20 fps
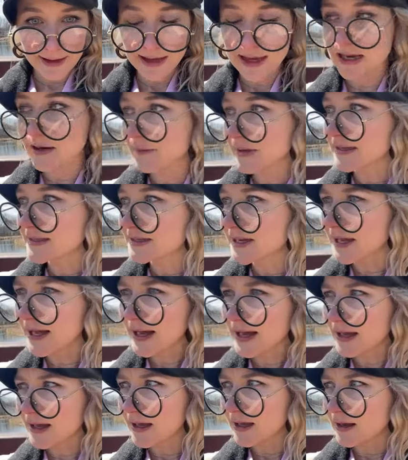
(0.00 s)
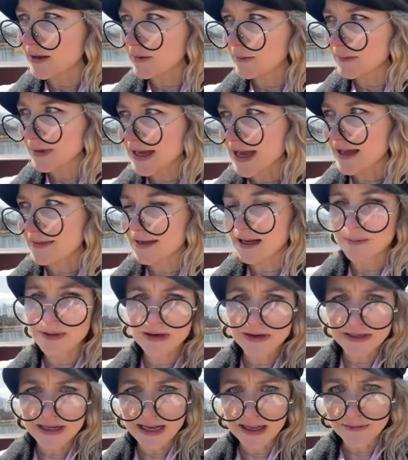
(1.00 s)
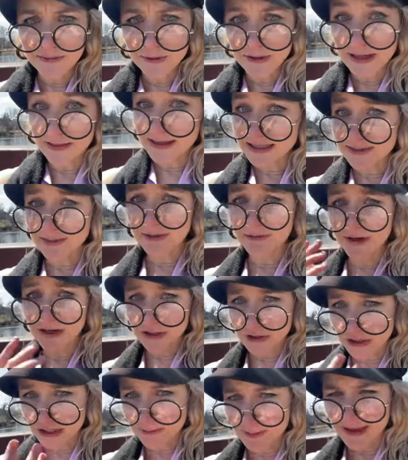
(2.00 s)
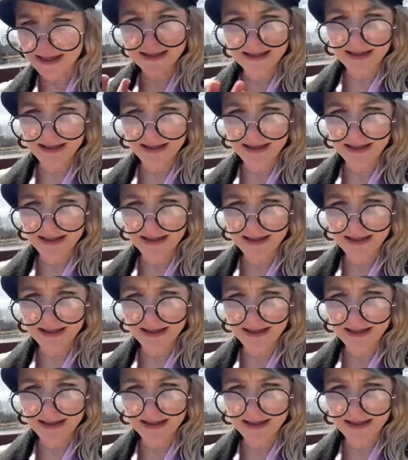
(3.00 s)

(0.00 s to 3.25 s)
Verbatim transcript: Anyways, um, but yeah, now they're going to California. That's gonna be very cheap. That's